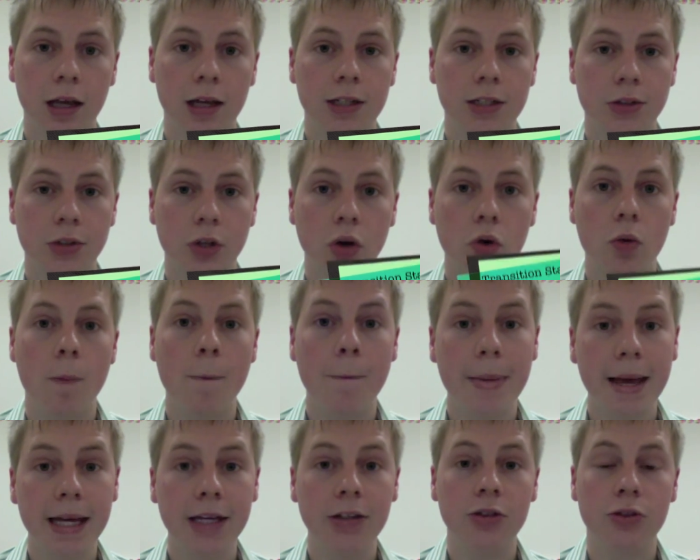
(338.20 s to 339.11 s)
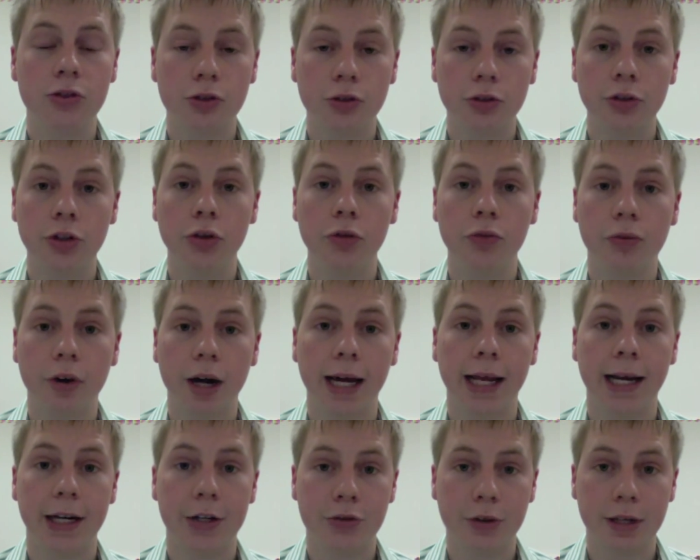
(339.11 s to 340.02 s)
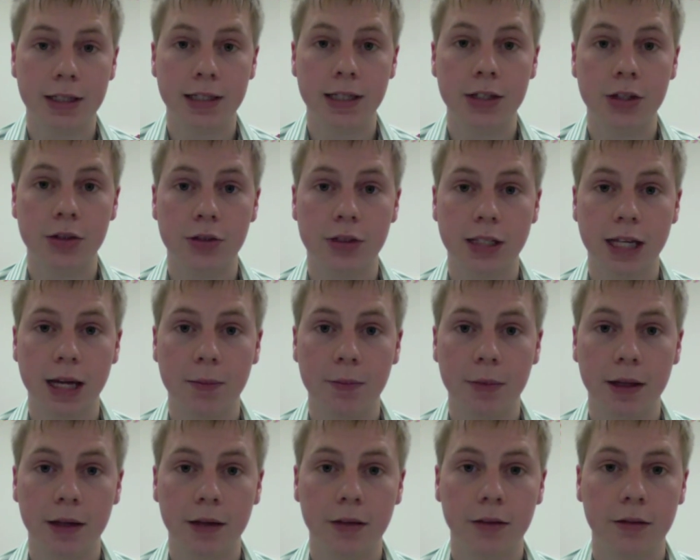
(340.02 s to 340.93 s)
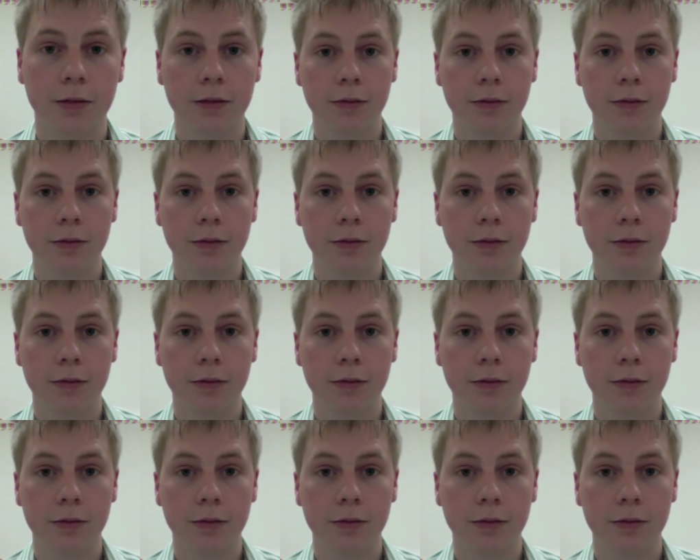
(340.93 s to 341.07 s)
so make sure you write a transition statement.